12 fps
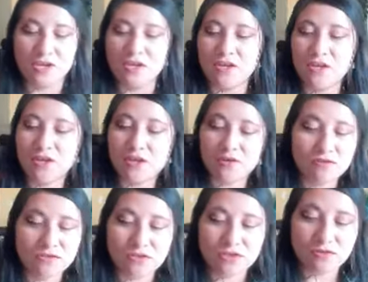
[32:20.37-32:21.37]
use
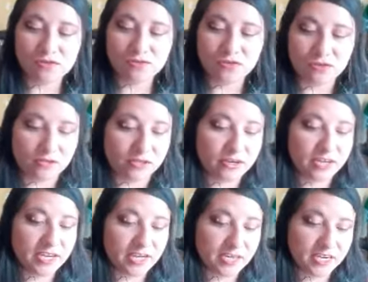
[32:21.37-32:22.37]
news to learn
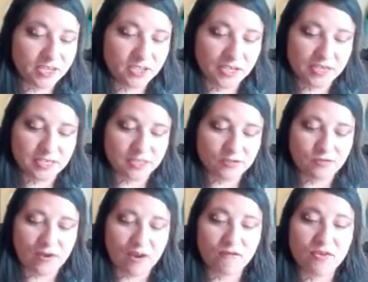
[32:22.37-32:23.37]
English, listen to
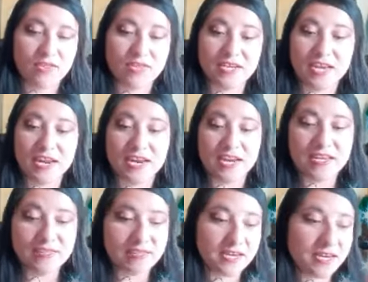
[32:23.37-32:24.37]
everything and
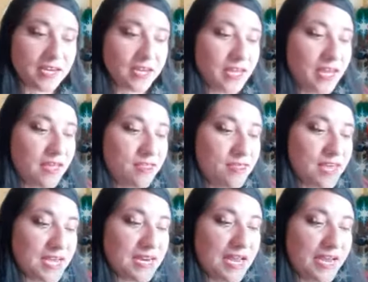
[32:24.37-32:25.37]
anything,
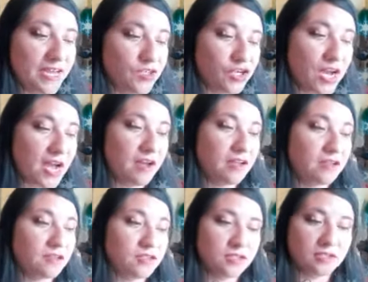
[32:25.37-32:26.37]
think like a child,